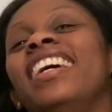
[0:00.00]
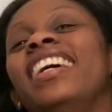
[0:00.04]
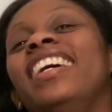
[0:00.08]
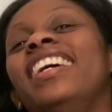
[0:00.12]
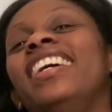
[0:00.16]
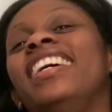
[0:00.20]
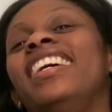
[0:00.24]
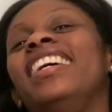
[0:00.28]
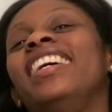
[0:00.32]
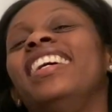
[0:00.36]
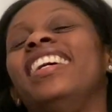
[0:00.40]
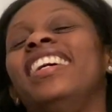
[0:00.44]

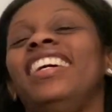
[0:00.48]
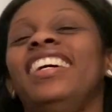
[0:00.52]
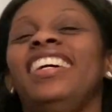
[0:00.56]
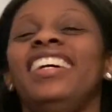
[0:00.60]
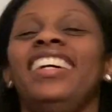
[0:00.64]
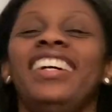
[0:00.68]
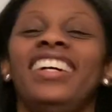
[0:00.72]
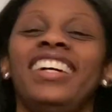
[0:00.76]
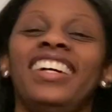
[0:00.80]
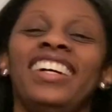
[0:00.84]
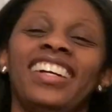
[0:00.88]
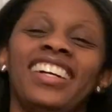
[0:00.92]

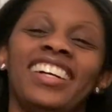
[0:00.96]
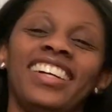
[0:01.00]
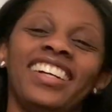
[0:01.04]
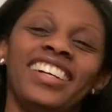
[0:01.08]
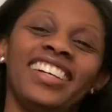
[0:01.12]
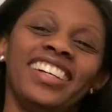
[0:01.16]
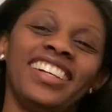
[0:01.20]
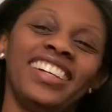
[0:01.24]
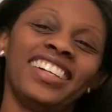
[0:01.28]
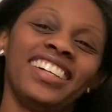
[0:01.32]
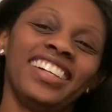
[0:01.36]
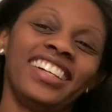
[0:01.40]

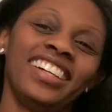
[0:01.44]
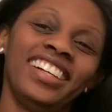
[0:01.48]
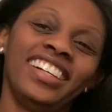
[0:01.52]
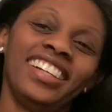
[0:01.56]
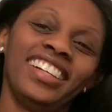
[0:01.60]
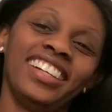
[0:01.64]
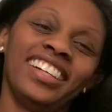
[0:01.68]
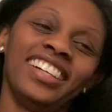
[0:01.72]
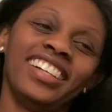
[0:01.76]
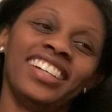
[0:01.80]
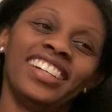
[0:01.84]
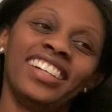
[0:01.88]

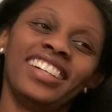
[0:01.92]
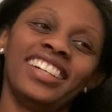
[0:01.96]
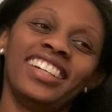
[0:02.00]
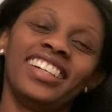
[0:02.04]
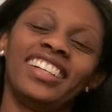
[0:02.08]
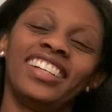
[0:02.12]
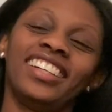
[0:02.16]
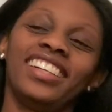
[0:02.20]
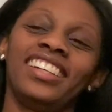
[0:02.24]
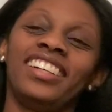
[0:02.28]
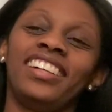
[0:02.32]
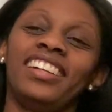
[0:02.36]

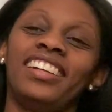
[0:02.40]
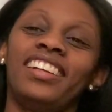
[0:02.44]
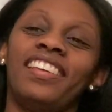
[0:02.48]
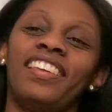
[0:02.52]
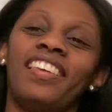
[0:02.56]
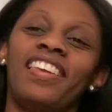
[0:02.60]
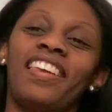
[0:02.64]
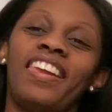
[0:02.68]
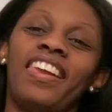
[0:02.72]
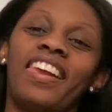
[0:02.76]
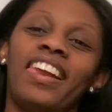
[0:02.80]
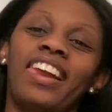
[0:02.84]

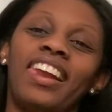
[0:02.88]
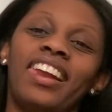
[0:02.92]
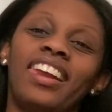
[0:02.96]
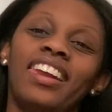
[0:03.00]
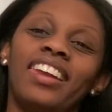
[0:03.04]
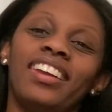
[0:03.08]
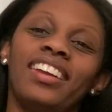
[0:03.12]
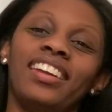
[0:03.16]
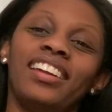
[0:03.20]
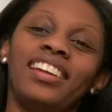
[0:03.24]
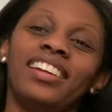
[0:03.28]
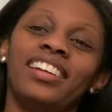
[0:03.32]

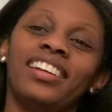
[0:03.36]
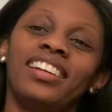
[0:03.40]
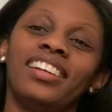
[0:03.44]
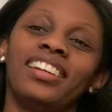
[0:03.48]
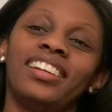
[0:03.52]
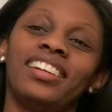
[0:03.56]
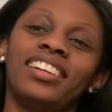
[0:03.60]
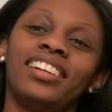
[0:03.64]
(not speaking)